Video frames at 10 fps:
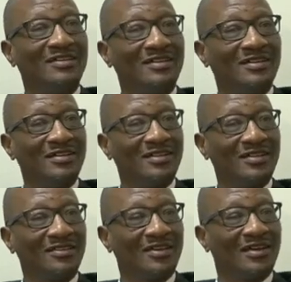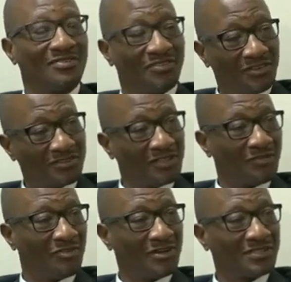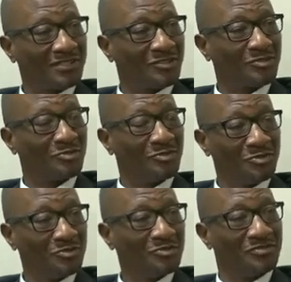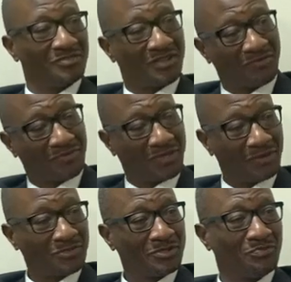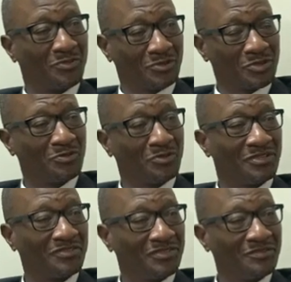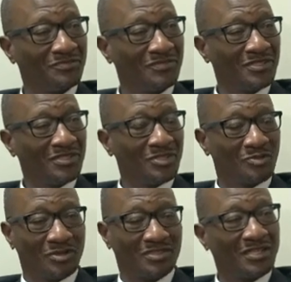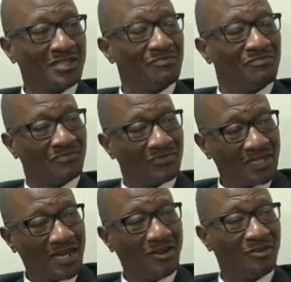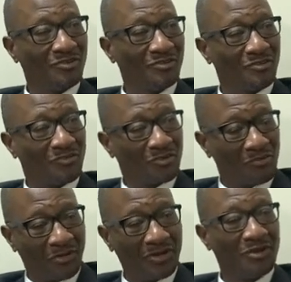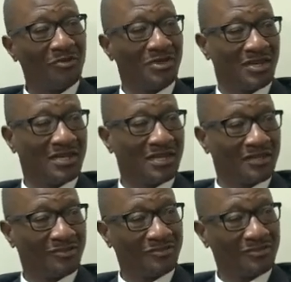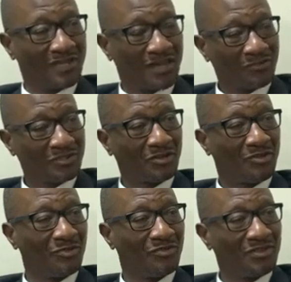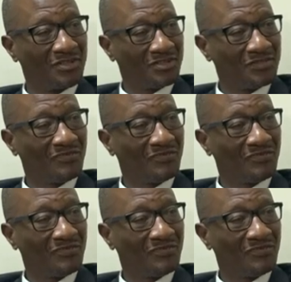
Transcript: and there are things I've wanted to do. I've kept postponing them. So I said, now, from where we are now, after COVID,